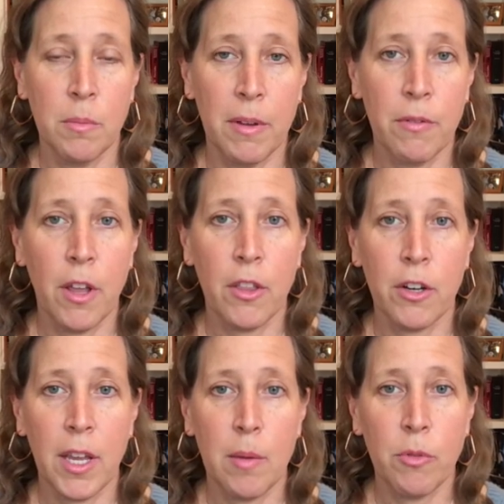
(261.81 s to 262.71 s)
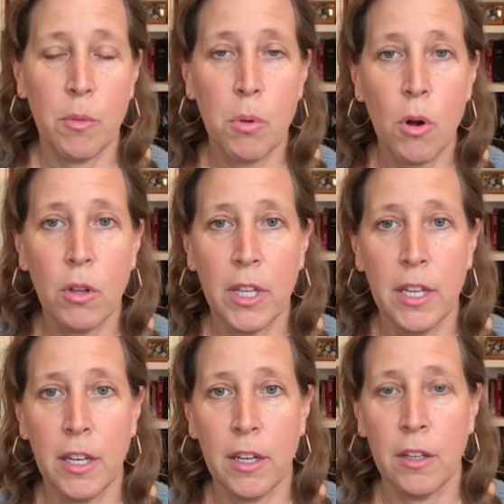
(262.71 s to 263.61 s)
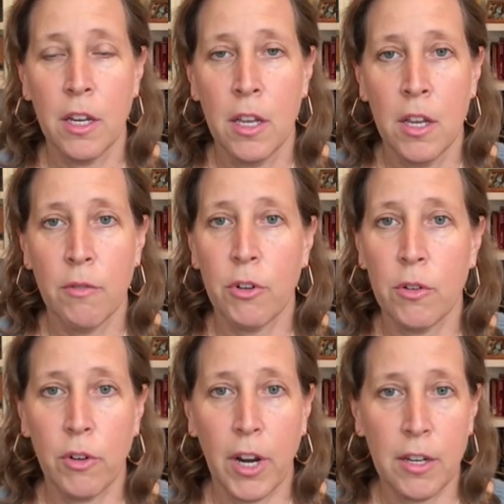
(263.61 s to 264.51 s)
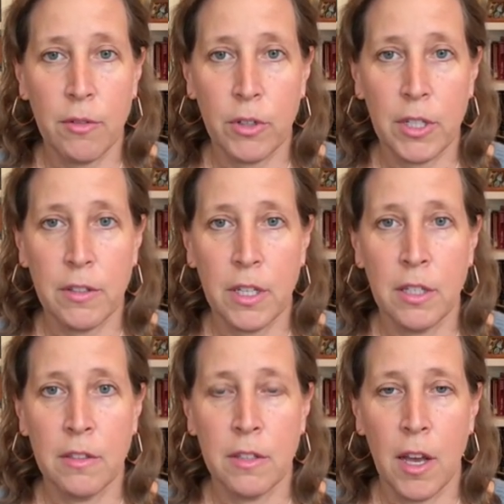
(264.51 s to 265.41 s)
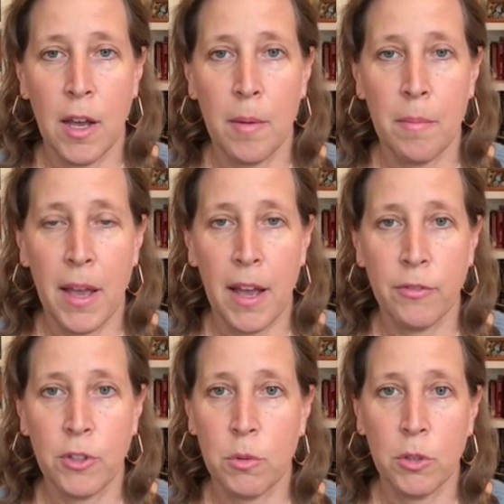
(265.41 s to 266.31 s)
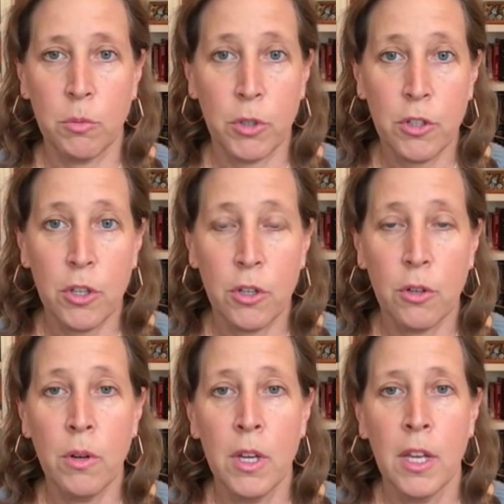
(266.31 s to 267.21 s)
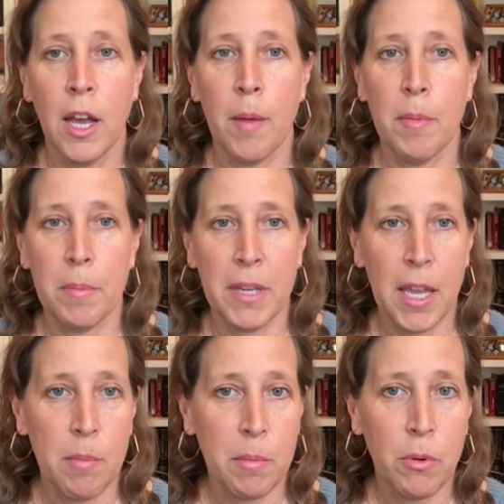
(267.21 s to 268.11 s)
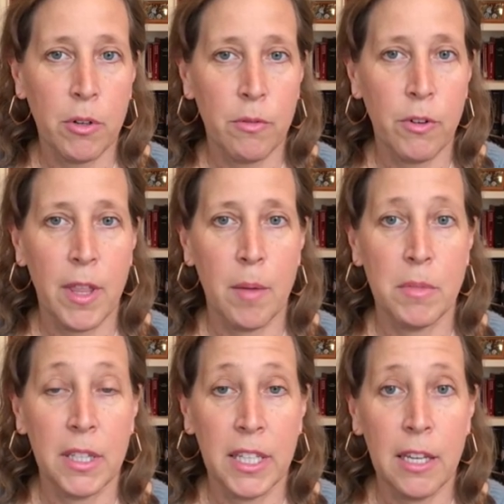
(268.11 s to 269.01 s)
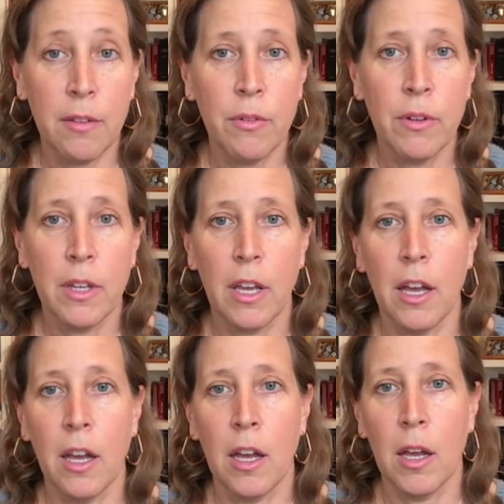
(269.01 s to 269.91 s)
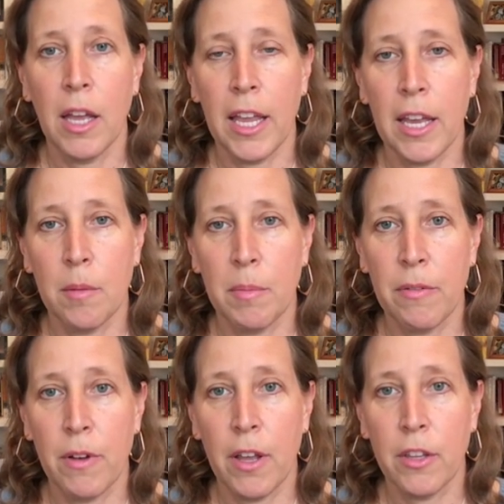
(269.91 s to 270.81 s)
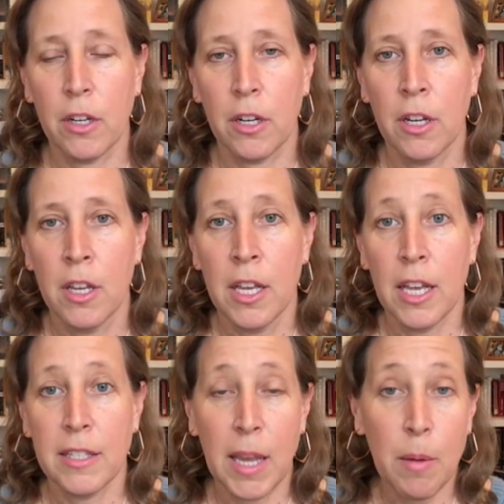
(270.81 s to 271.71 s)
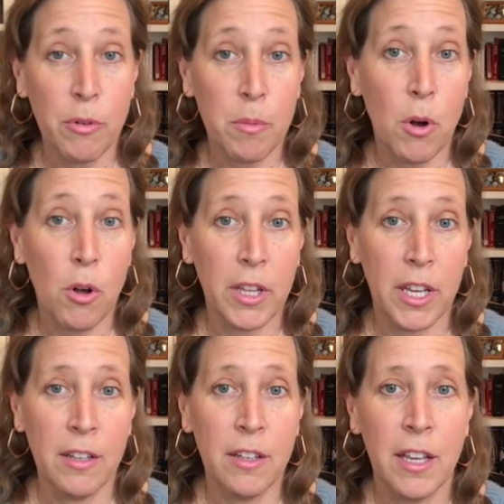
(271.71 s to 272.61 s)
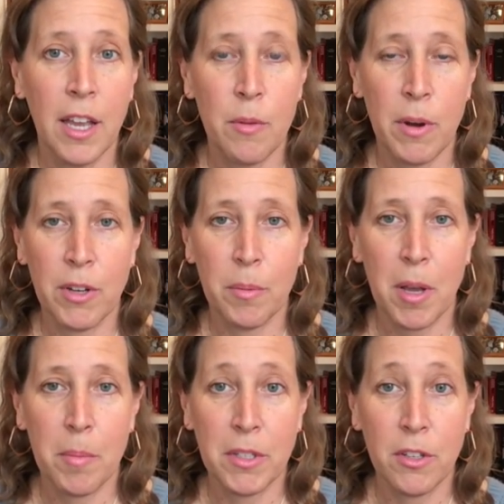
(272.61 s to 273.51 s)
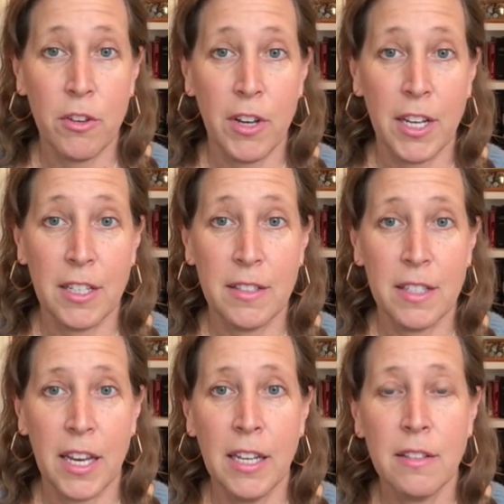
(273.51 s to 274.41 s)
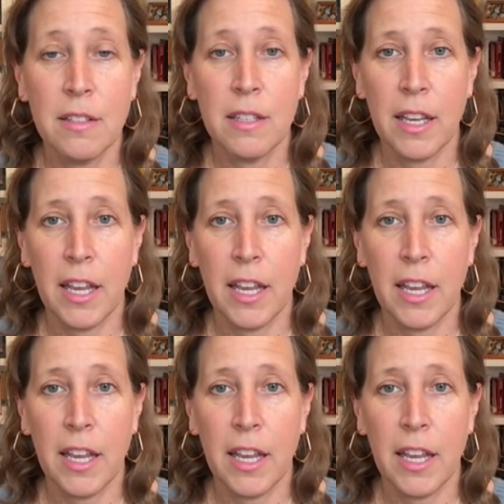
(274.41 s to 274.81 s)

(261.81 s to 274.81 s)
My father came from Poland, and for a variety of reasons, after World War II, it became important for them to leave. And my father escaped from Poland and wound up coming to the United States.